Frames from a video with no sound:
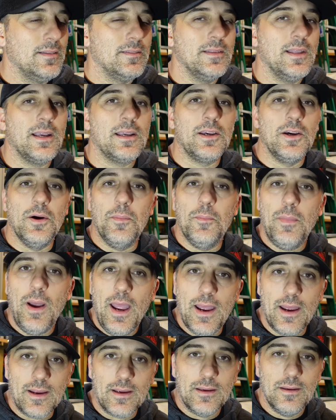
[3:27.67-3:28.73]
that come
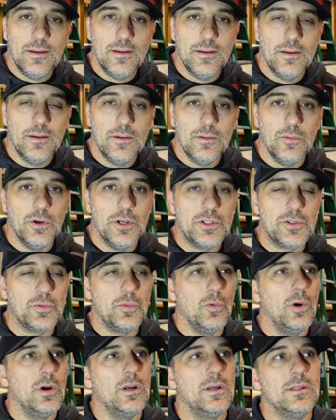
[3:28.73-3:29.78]
back, which
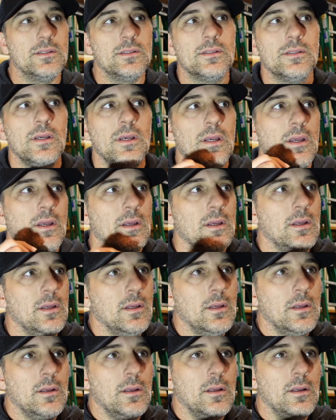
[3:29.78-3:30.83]
was
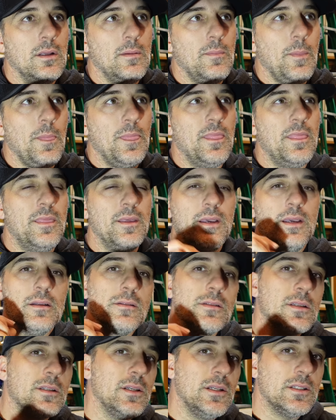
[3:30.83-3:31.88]
the
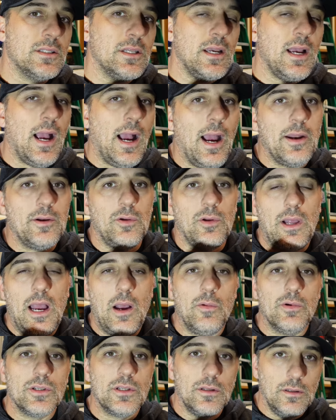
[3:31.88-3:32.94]
consistent idle I
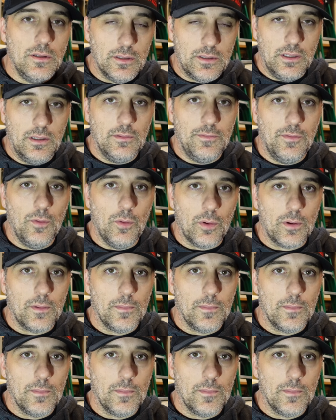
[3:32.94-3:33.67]
was looking for.